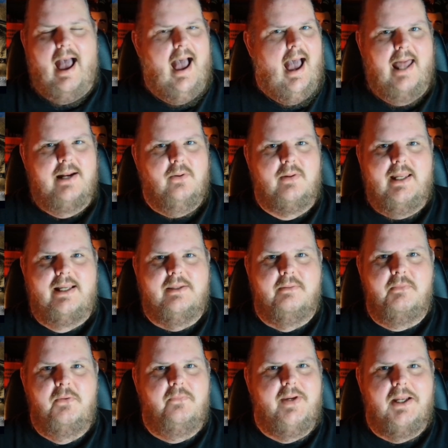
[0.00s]
I don't like the
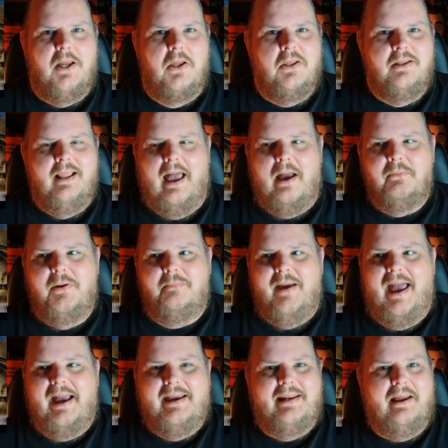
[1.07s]
movie at all. I went
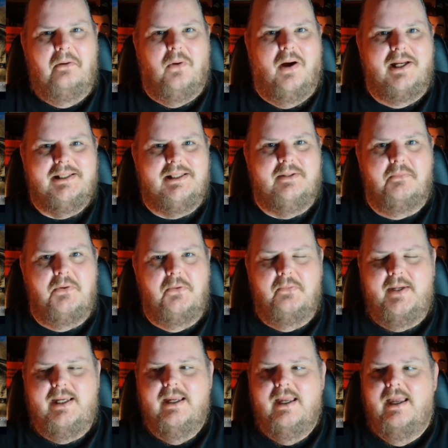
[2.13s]
back and I watched the
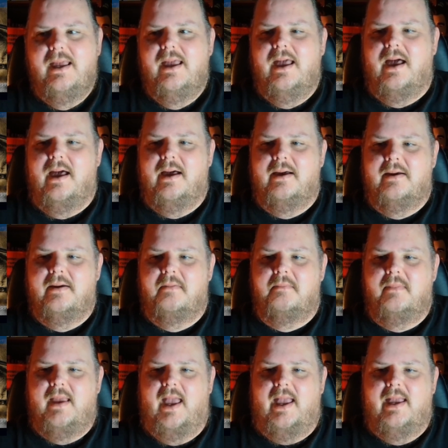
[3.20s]
movie,
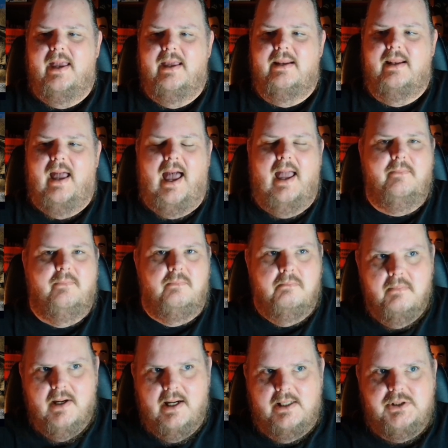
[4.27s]
um, and I
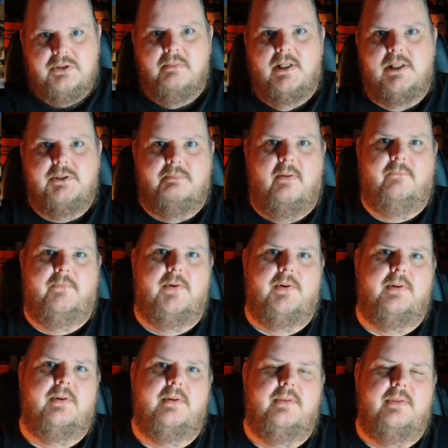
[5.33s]
much, much
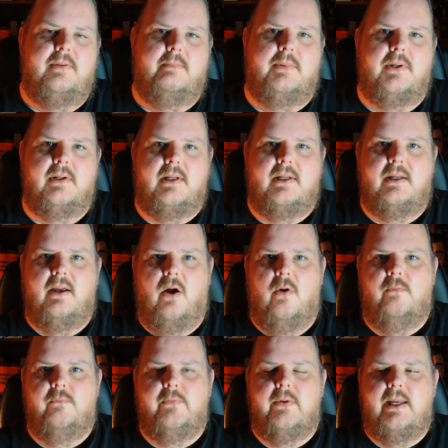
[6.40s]
prefer the book
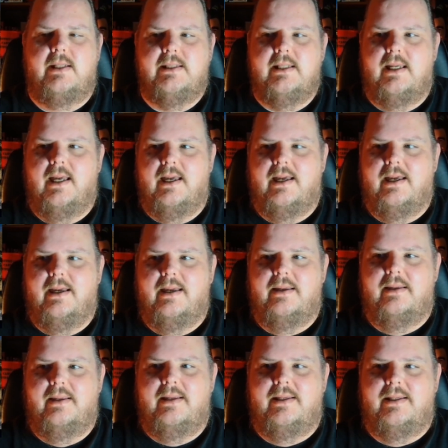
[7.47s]
over it, uh,
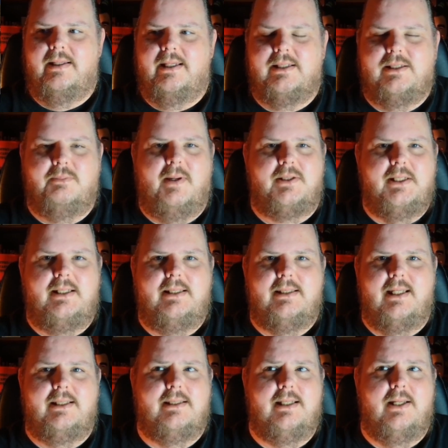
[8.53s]
especially
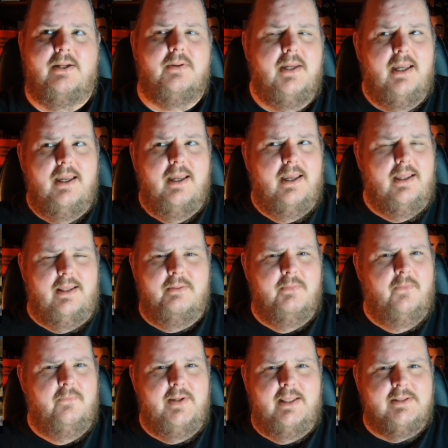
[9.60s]
since, you know, in the
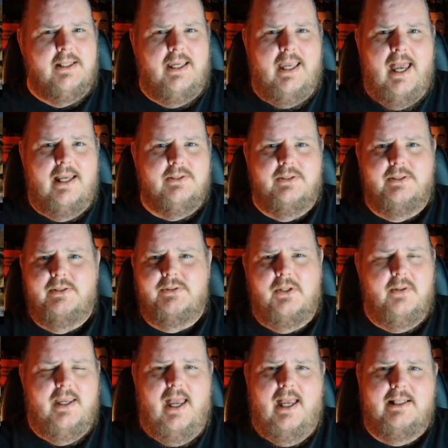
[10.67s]
movie there's a castle, there's no
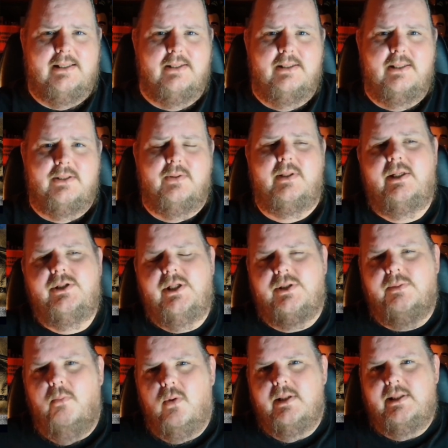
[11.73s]
castle in this one. It's just
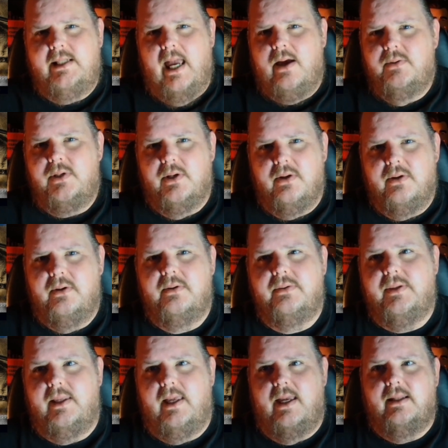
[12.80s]
more down to
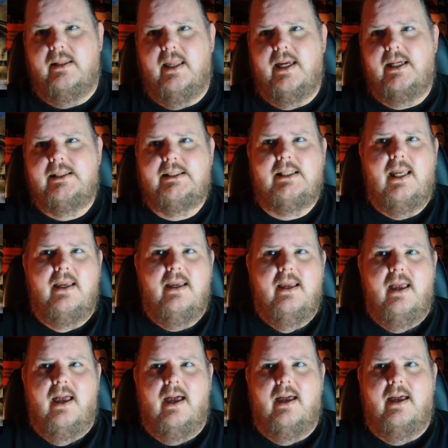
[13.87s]
earth and less,
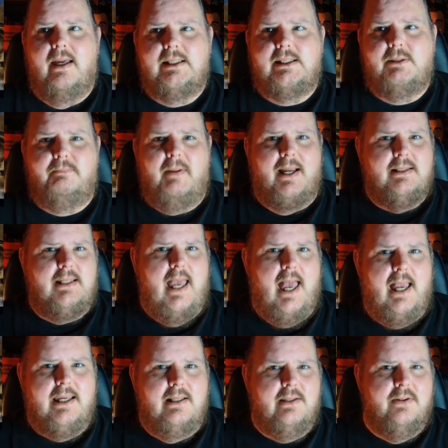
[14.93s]
uh,
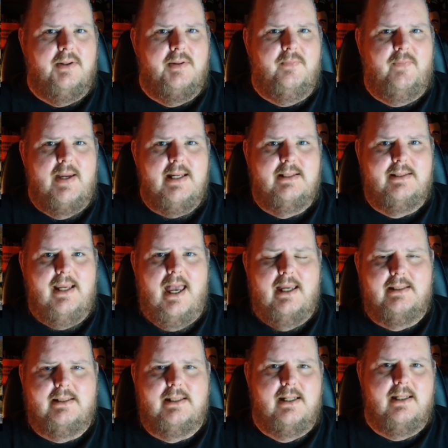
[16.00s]
spectacular and
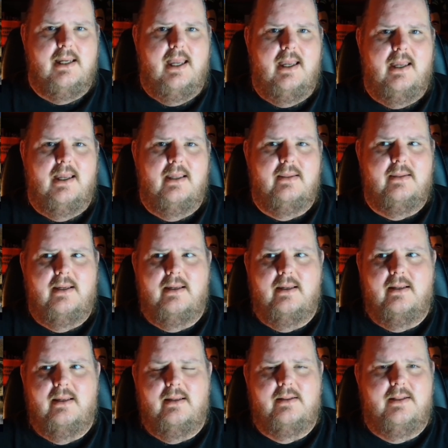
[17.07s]
fantastic, uh, than,
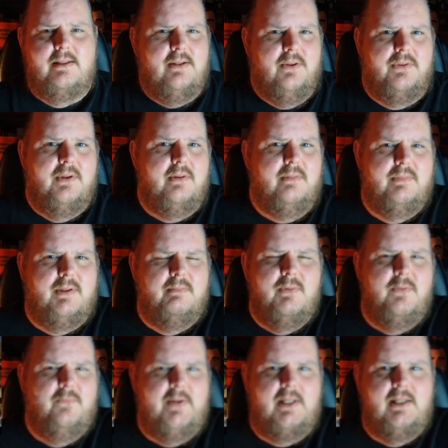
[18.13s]
you know, the, the
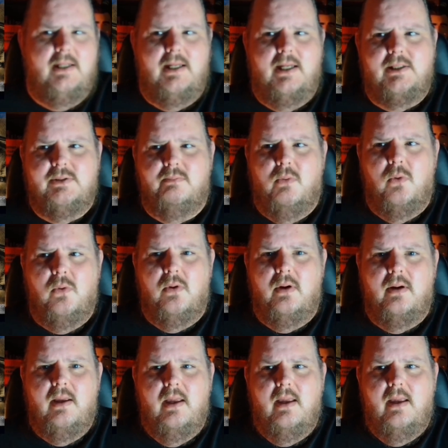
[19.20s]
movie is more,